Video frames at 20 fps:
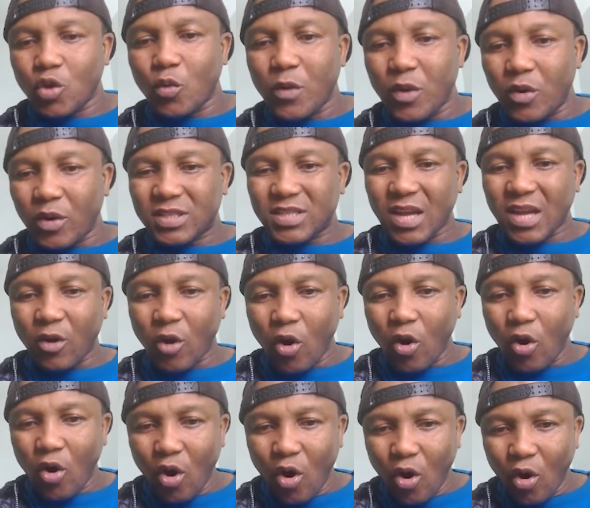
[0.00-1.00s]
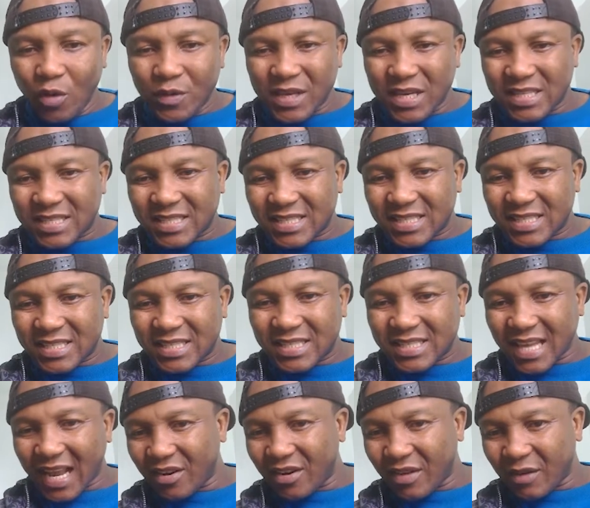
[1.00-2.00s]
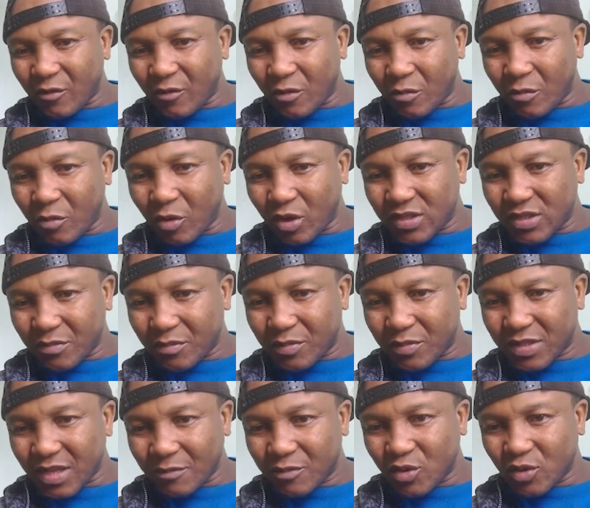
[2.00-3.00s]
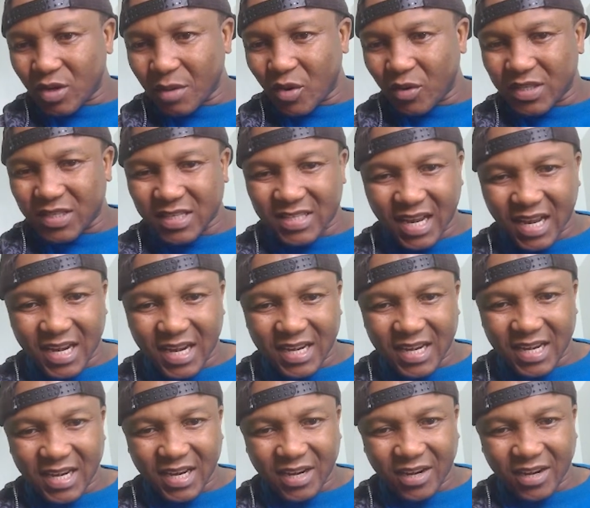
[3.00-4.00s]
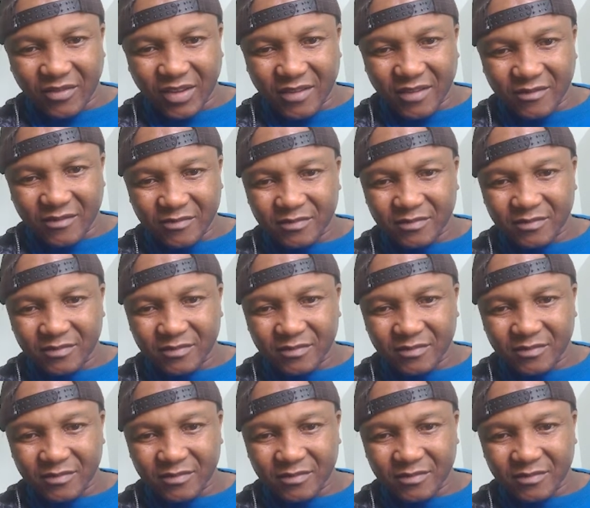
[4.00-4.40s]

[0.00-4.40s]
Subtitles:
So we're going to take all these second derivative, we're going to substitute because this is second derivative.